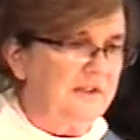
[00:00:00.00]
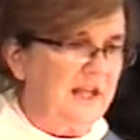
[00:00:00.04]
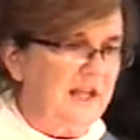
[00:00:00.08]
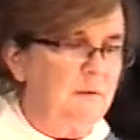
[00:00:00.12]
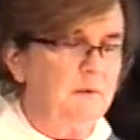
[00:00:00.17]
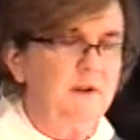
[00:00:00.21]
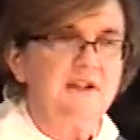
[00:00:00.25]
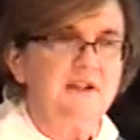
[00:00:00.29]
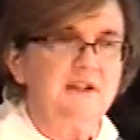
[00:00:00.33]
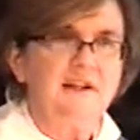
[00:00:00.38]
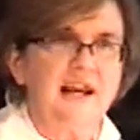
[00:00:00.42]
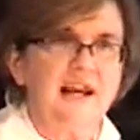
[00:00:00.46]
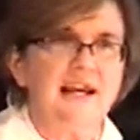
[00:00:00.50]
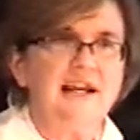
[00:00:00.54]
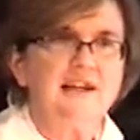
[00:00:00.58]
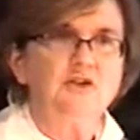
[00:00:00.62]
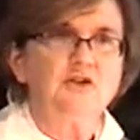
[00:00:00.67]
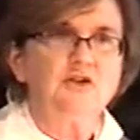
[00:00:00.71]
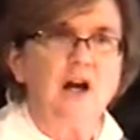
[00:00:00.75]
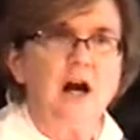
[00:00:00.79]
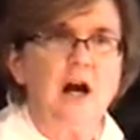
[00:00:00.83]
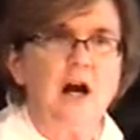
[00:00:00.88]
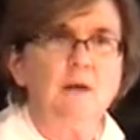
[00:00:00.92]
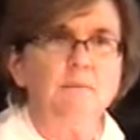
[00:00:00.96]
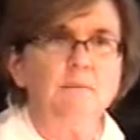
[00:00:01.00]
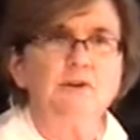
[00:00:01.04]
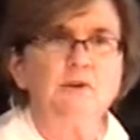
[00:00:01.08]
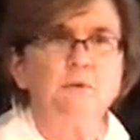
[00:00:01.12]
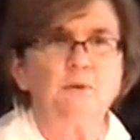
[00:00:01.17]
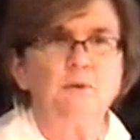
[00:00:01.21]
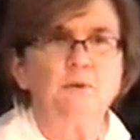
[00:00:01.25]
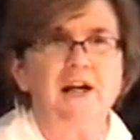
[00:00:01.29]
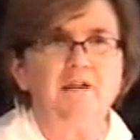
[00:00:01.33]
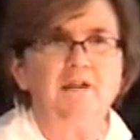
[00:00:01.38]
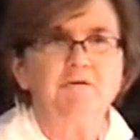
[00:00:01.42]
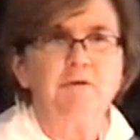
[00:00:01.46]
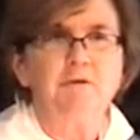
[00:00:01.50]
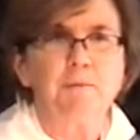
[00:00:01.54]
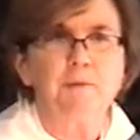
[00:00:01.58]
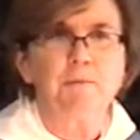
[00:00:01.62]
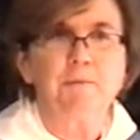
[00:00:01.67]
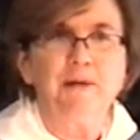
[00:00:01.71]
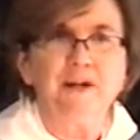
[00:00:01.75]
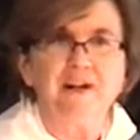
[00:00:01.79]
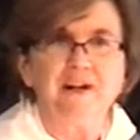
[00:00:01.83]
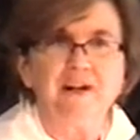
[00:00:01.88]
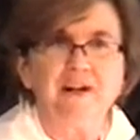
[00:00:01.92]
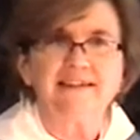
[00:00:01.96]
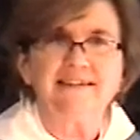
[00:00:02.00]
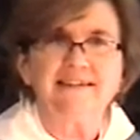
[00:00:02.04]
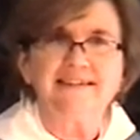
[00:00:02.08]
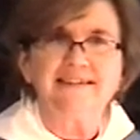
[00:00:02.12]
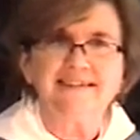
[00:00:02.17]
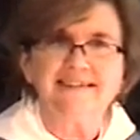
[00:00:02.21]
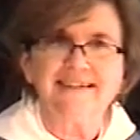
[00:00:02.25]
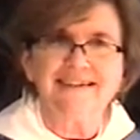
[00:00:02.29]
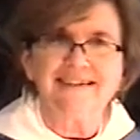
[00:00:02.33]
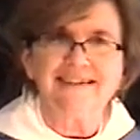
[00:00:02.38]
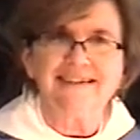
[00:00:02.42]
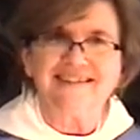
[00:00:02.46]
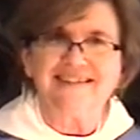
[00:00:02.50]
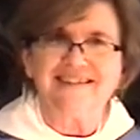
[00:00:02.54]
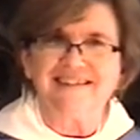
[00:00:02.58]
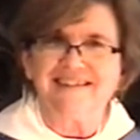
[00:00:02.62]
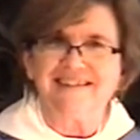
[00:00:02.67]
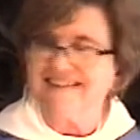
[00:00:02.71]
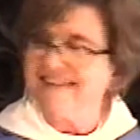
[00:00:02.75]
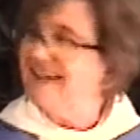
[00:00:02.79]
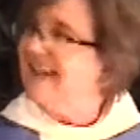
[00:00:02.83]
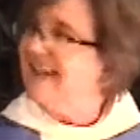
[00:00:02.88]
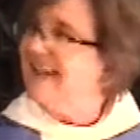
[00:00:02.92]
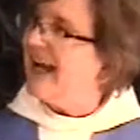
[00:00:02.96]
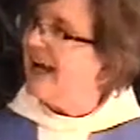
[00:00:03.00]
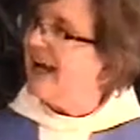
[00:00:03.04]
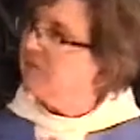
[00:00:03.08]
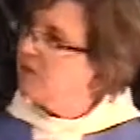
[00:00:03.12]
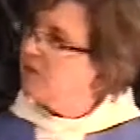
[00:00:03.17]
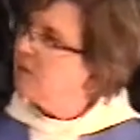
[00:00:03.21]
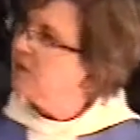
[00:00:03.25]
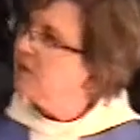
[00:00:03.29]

they would take jobs away from American citizens. Have you